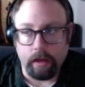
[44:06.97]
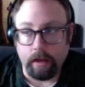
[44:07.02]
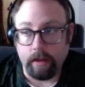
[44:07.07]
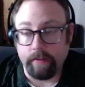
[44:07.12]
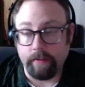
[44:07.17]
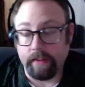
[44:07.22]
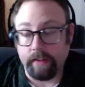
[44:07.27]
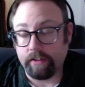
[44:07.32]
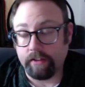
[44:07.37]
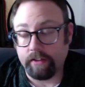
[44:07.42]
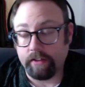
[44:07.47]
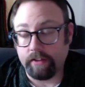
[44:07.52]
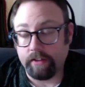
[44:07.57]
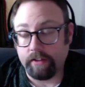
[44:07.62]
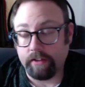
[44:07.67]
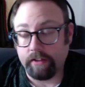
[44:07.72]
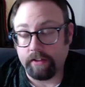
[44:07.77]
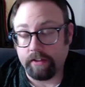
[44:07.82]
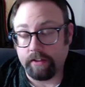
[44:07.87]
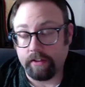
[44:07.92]
that's
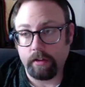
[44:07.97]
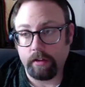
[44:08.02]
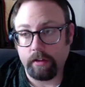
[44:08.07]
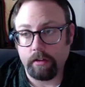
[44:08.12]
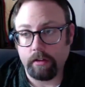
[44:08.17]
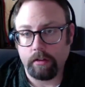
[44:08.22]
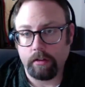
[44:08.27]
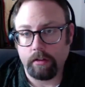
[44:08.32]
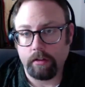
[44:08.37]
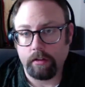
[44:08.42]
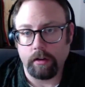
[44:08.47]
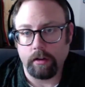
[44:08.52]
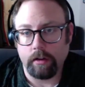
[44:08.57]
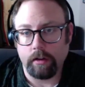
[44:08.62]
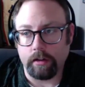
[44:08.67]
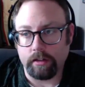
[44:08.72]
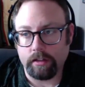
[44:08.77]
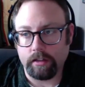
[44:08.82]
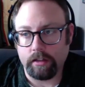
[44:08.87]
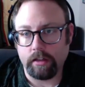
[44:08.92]
really
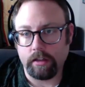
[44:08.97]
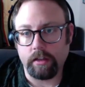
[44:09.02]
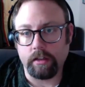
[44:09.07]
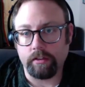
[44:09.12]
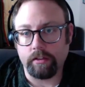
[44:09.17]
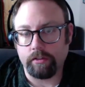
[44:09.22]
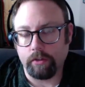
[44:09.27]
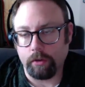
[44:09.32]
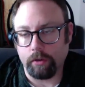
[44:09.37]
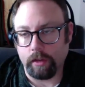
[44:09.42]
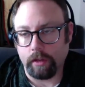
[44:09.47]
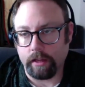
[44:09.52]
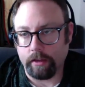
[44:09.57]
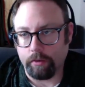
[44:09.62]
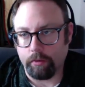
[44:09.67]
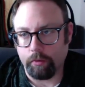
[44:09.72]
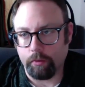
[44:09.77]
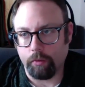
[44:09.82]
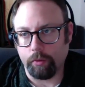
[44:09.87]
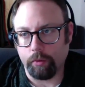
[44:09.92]
key. So, like
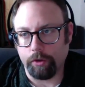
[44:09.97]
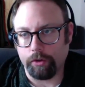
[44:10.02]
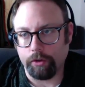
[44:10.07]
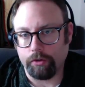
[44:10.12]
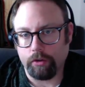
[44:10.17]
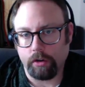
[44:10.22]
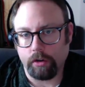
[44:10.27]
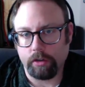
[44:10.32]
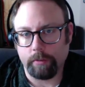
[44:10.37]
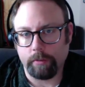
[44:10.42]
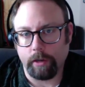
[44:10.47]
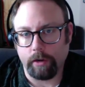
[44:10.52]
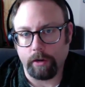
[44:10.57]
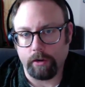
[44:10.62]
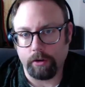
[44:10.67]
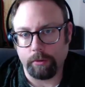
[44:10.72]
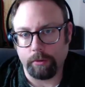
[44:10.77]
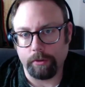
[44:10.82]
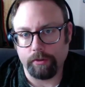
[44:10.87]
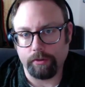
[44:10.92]
when you talked about
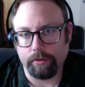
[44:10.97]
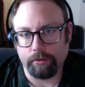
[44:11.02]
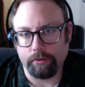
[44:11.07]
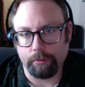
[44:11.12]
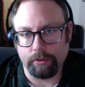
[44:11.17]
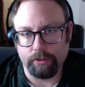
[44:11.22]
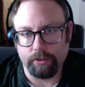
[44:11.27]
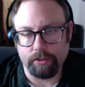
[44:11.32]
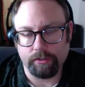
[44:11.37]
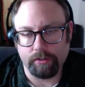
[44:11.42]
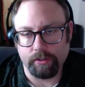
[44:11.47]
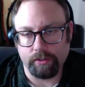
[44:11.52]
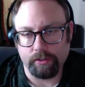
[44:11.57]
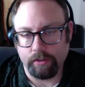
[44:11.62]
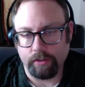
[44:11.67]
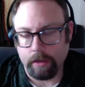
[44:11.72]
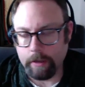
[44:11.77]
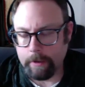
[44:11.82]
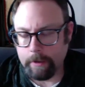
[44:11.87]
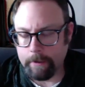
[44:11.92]
Hermes Trismegistus,
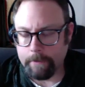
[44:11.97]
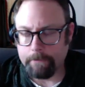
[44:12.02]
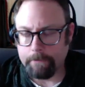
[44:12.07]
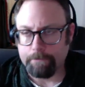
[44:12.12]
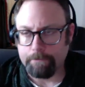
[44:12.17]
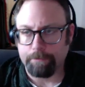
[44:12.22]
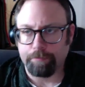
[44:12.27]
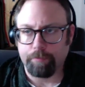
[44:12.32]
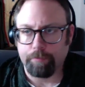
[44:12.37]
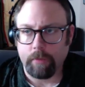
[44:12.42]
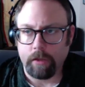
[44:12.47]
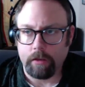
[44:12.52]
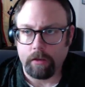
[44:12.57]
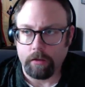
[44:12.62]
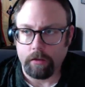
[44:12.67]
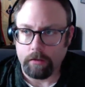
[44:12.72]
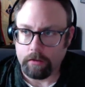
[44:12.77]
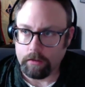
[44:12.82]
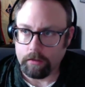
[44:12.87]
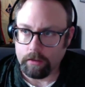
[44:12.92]

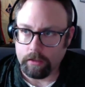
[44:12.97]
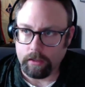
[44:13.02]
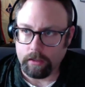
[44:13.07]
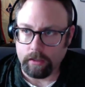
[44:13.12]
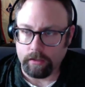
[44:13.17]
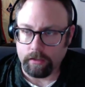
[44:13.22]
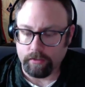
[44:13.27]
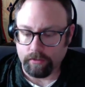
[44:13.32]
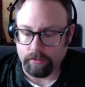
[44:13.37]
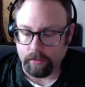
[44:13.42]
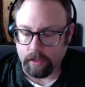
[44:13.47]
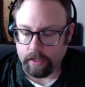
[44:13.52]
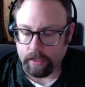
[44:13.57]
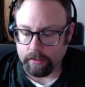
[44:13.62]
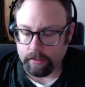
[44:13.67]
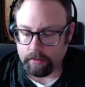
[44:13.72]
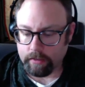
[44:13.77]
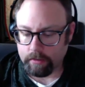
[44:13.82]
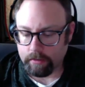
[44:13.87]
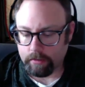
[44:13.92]
it's
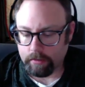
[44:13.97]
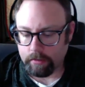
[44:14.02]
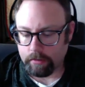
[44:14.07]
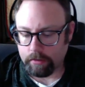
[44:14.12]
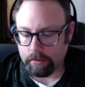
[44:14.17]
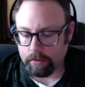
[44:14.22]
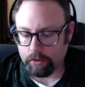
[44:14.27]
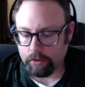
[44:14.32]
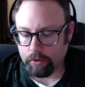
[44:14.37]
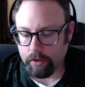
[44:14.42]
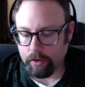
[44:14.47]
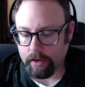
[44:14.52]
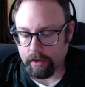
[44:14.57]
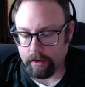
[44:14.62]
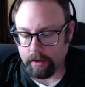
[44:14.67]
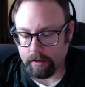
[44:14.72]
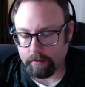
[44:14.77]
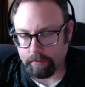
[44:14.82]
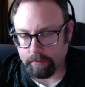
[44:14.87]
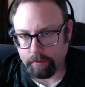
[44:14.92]
like you
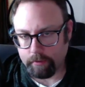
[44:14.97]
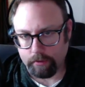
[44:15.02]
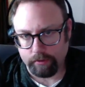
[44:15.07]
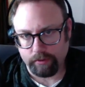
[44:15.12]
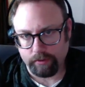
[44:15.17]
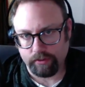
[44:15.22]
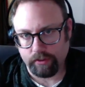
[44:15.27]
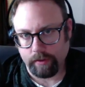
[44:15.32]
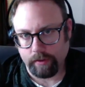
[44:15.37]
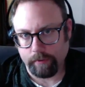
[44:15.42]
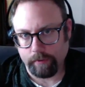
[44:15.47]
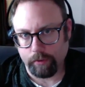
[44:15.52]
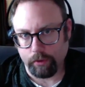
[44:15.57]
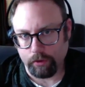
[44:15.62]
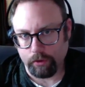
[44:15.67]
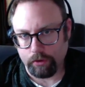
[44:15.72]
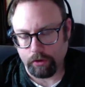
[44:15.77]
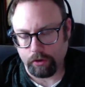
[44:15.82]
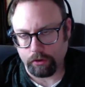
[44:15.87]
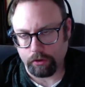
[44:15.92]
have several
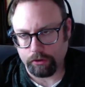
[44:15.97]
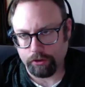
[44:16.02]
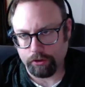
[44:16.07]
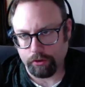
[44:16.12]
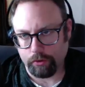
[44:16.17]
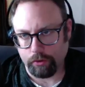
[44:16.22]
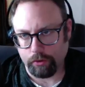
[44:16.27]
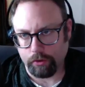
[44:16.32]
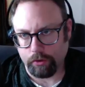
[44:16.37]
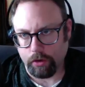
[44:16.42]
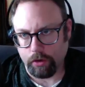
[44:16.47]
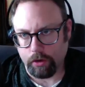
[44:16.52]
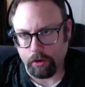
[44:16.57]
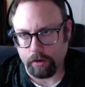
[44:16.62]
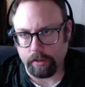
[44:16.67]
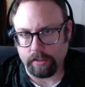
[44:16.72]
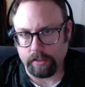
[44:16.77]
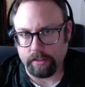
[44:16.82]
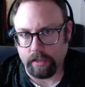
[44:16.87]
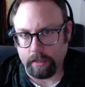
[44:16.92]
cultural
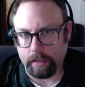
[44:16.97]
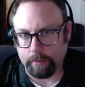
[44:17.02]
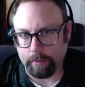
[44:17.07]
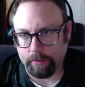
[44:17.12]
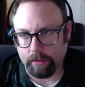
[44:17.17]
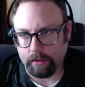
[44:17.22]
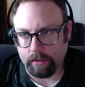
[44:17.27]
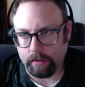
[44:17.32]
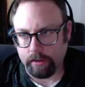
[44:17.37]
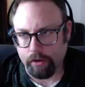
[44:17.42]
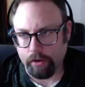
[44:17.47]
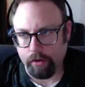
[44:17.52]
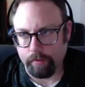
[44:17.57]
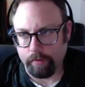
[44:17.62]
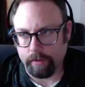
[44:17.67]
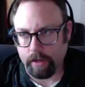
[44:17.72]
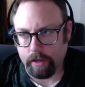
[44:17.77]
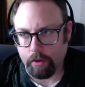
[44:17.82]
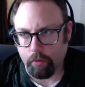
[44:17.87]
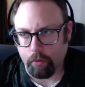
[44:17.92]
archetypes that lay over
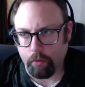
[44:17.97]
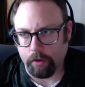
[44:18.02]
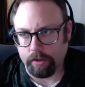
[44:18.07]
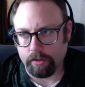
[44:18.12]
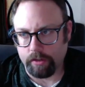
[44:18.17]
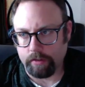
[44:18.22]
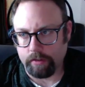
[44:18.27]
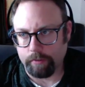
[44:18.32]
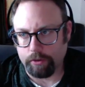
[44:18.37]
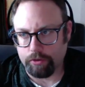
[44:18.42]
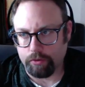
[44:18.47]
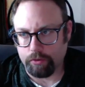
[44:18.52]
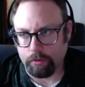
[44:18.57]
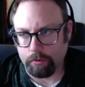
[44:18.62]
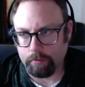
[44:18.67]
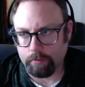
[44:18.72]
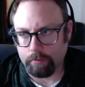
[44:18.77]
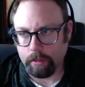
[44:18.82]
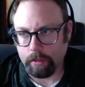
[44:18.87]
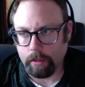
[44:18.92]
that one
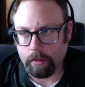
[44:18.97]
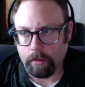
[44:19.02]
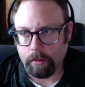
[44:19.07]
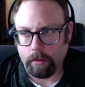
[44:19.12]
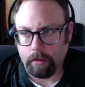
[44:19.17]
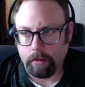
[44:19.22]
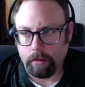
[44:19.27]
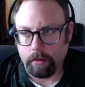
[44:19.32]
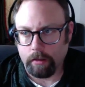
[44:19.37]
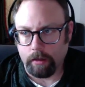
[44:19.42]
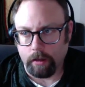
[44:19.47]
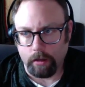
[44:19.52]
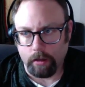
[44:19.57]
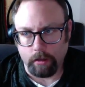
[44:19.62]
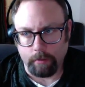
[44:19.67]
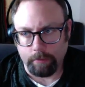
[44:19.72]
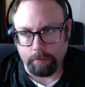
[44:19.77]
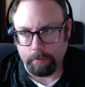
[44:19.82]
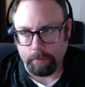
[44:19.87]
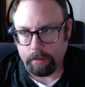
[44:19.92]
individual,
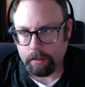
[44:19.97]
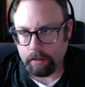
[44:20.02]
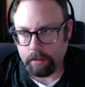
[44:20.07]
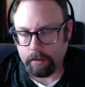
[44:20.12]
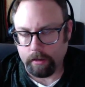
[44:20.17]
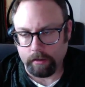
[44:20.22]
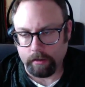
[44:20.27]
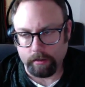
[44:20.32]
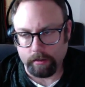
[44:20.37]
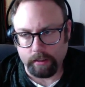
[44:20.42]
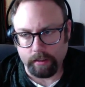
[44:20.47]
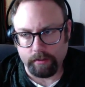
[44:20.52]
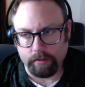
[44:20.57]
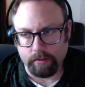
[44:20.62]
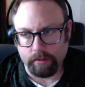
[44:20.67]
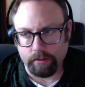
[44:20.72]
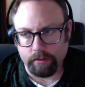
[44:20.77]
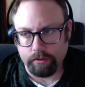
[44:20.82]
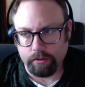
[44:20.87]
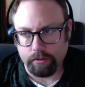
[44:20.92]
and it leads
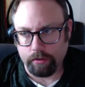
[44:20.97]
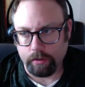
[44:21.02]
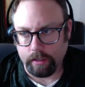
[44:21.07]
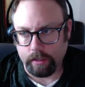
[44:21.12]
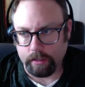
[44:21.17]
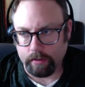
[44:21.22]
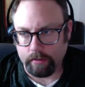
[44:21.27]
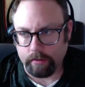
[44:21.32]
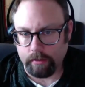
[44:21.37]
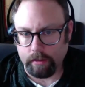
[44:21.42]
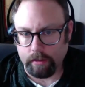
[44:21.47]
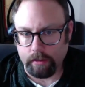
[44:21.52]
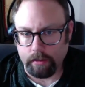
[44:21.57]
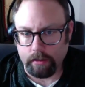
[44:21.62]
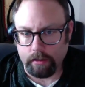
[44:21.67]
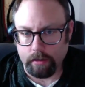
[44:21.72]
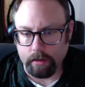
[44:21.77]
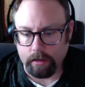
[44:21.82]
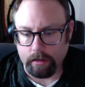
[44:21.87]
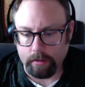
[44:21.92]
into like
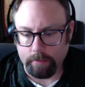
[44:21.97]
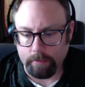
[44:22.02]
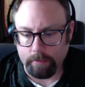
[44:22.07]
the